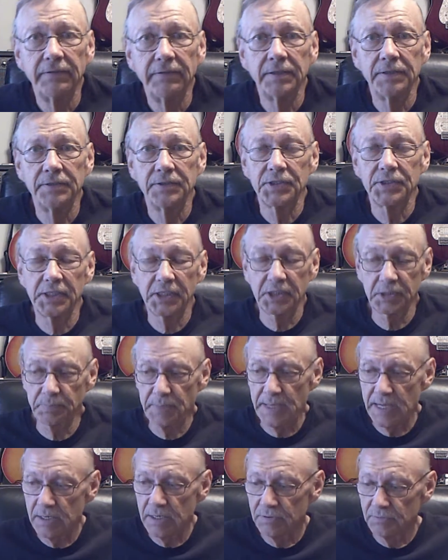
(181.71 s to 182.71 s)
106
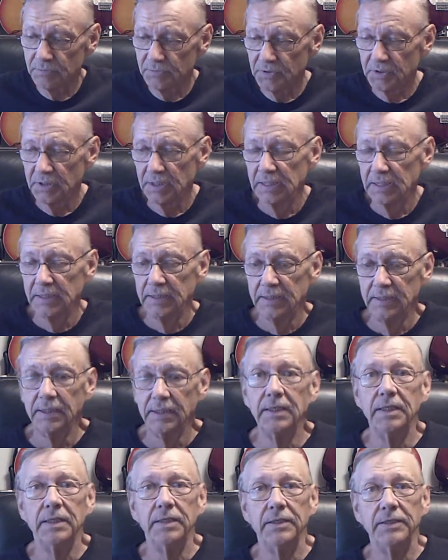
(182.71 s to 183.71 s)
pounds,
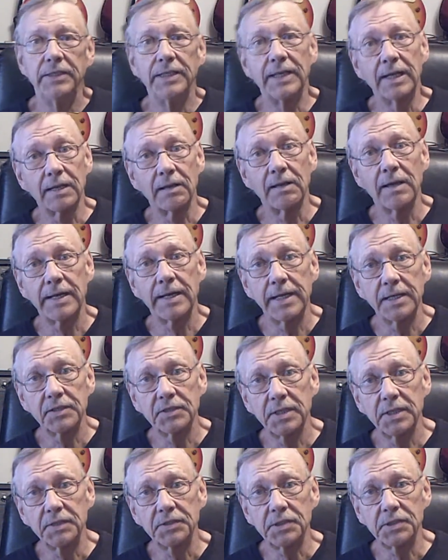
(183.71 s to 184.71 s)
you got a lot of
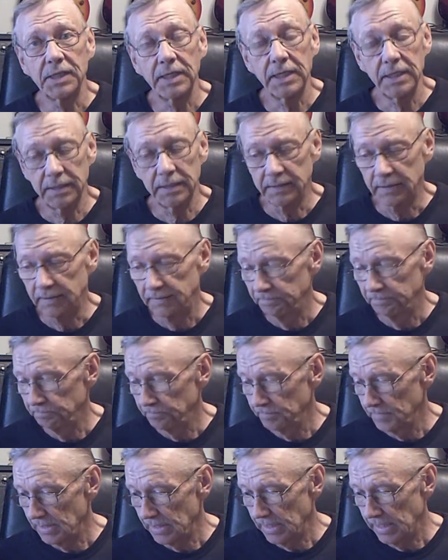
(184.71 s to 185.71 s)
excess skin,
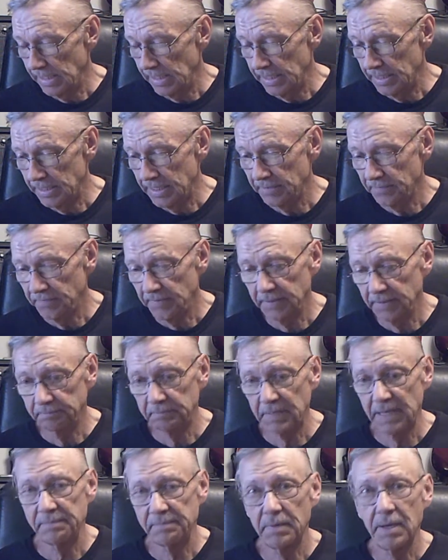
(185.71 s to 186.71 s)
and I think
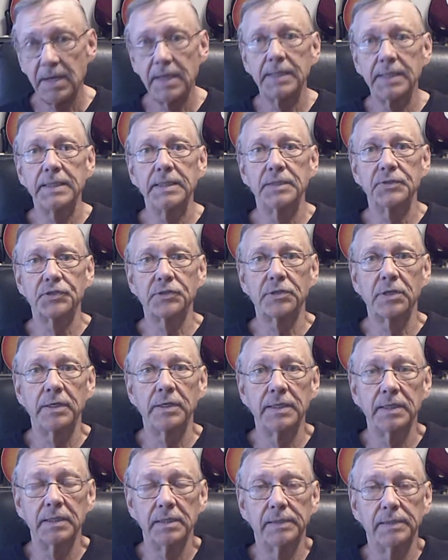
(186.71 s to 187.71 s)
my body is
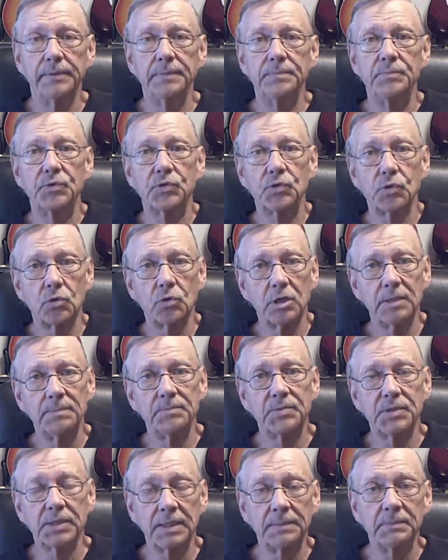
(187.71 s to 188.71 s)
starting to absorb
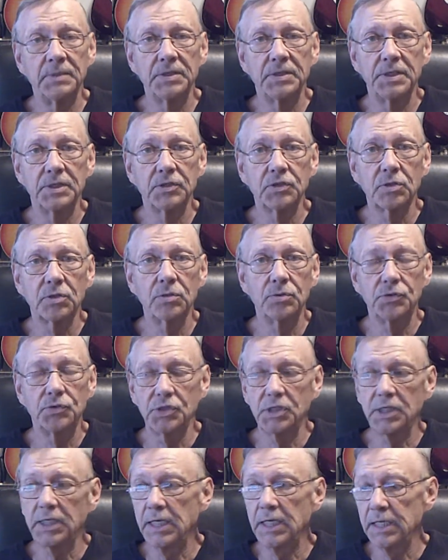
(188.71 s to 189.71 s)
some of this loose
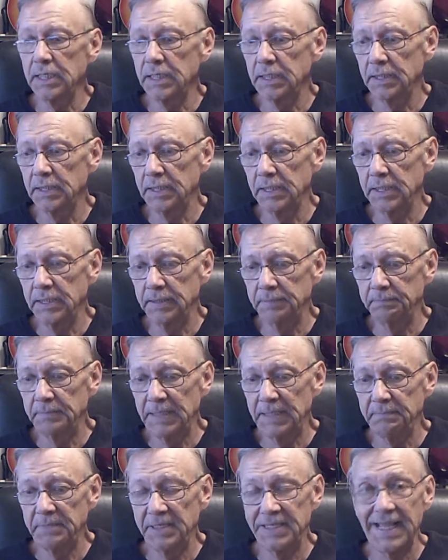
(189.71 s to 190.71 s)
skin, and
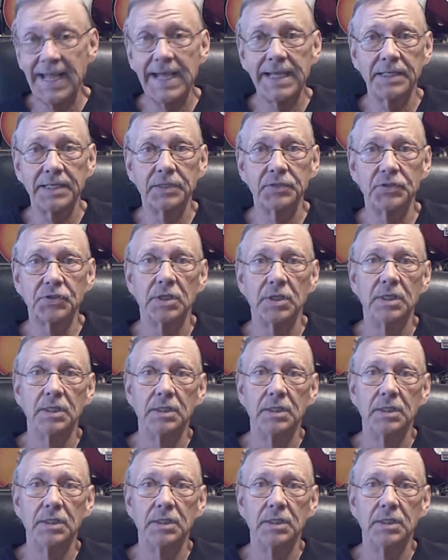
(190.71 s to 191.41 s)
maybe that is,